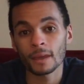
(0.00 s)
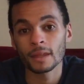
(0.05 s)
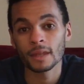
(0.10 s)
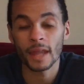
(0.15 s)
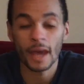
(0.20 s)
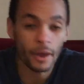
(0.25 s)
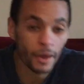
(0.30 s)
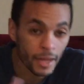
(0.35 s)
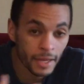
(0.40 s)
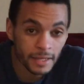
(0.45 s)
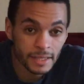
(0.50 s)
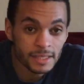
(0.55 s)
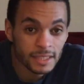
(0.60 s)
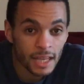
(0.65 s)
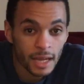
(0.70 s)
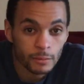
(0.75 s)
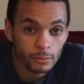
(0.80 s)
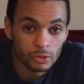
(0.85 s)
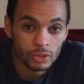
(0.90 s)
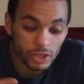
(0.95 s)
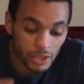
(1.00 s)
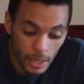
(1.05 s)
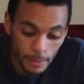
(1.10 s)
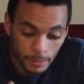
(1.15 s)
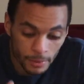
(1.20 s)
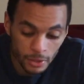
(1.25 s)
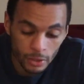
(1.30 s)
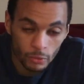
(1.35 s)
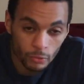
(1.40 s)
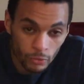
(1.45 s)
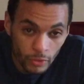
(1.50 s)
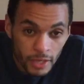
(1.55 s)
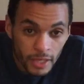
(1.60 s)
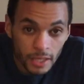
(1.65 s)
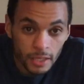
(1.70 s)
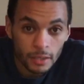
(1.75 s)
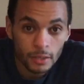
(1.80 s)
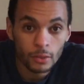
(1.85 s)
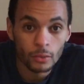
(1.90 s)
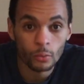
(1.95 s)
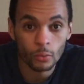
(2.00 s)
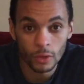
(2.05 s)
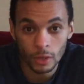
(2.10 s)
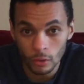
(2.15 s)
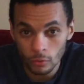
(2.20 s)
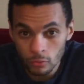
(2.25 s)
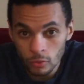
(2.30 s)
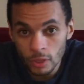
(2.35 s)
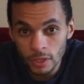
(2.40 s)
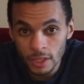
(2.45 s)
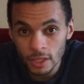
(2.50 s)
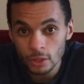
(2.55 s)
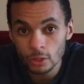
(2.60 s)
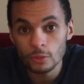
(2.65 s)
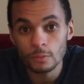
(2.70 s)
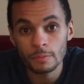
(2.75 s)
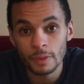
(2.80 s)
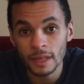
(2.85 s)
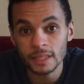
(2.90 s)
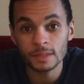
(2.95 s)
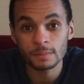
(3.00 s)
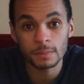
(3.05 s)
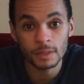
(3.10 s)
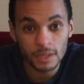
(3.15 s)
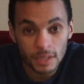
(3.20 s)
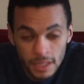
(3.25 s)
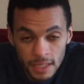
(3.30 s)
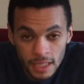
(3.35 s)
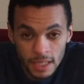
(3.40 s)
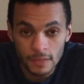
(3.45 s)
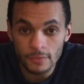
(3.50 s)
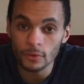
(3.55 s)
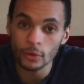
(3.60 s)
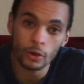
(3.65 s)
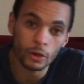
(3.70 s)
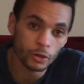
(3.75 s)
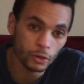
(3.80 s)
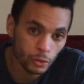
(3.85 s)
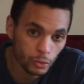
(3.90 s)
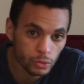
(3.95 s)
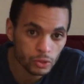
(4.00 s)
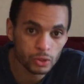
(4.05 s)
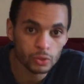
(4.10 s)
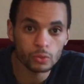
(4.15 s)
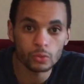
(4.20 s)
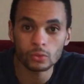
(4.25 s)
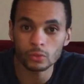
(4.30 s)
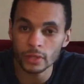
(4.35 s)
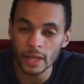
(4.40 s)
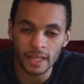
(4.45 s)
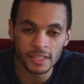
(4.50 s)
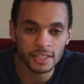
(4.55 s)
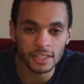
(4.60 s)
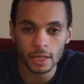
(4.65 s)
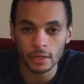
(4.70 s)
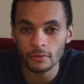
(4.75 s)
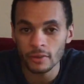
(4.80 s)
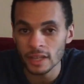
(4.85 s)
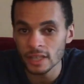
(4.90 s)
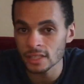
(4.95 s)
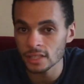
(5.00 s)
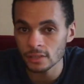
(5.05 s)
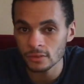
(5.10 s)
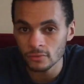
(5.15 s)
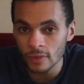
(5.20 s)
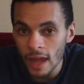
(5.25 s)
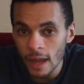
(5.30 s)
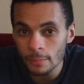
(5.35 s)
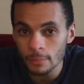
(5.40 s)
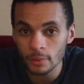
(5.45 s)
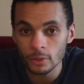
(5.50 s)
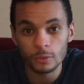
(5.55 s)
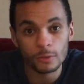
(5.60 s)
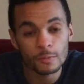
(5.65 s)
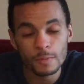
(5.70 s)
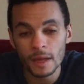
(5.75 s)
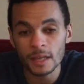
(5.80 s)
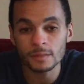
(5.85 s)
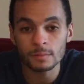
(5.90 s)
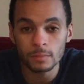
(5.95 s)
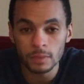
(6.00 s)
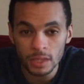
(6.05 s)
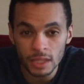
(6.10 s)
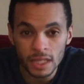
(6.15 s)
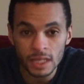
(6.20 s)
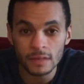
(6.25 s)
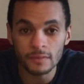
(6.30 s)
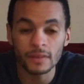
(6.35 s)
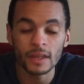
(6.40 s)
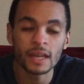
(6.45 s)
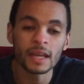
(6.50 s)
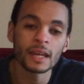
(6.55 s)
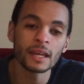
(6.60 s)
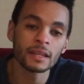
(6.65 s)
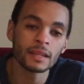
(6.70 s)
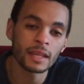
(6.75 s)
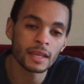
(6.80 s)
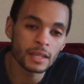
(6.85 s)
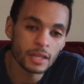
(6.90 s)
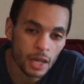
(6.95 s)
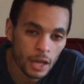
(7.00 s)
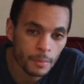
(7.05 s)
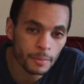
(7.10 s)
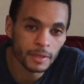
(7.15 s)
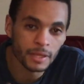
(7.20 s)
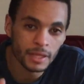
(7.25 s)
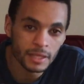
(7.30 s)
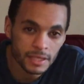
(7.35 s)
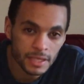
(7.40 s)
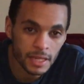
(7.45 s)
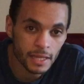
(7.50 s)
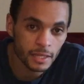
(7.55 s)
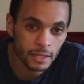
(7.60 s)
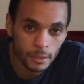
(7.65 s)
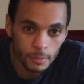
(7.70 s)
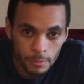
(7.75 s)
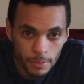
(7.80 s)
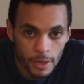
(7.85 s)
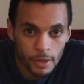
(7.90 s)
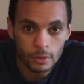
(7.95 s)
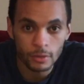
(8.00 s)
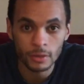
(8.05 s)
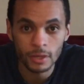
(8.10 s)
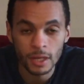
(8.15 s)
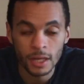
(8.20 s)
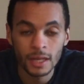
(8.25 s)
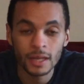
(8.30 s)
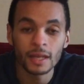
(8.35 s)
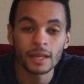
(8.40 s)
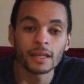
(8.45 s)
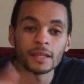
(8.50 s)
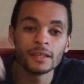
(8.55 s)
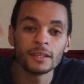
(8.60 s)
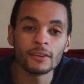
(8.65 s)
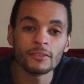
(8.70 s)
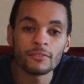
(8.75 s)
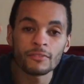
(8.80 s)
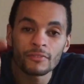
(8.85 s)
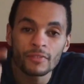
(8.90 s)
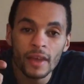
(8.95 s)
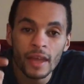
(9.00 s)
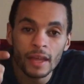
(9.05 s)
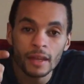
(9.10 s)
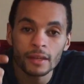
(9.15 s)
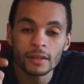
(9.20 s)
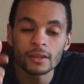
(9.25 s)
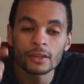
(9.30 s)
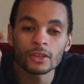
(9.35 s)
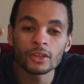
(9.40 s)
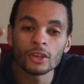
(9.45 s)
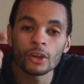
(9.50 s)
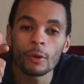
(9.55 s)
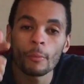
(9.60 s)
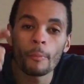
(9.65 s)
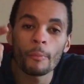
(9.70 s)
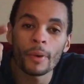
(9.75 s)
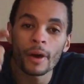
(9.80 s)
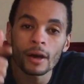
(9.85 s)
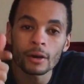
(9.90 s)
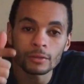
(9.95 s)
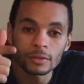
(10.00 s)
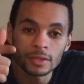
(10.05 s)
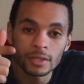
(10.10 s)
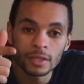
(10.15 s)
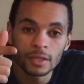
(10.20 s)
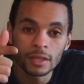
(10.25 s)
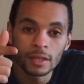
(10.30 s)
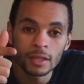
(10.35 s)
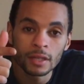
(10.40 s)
Now, anytime you step in the ring with a rookie, you best believe, or a new school, next generation rapper, you best believe they come in to take your belt. Defend your belt.